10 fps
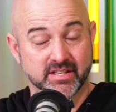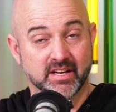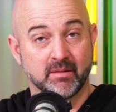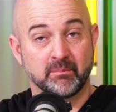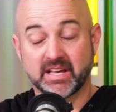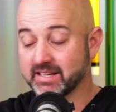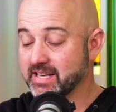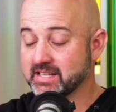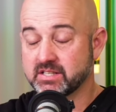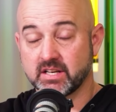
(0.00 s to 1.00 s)
Mm-hmm. Because
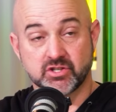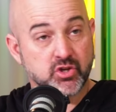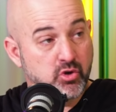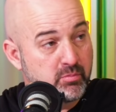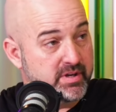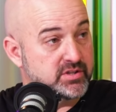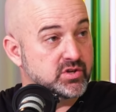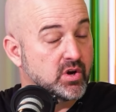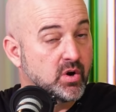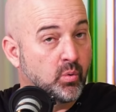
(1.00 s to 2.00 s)
as humans,
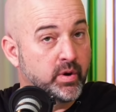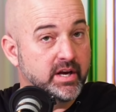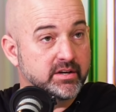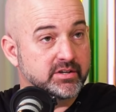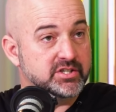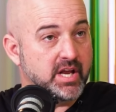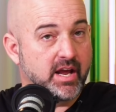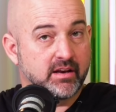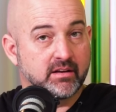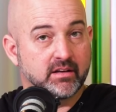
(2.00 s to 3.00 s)
we
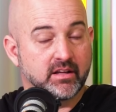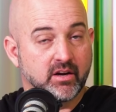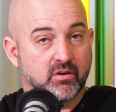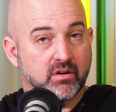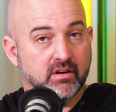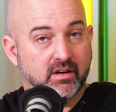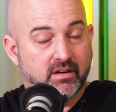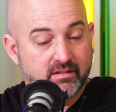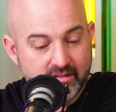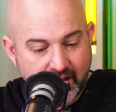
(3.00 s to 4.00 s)
understand, you know,
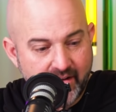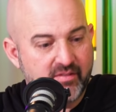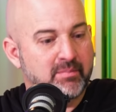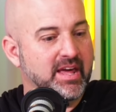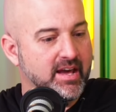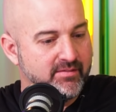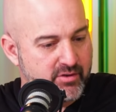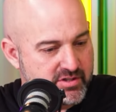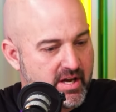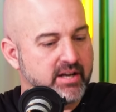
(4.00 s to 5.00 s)
kind of the
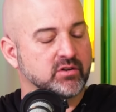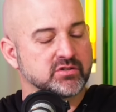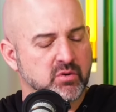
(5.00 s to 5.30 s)
behavior cycle.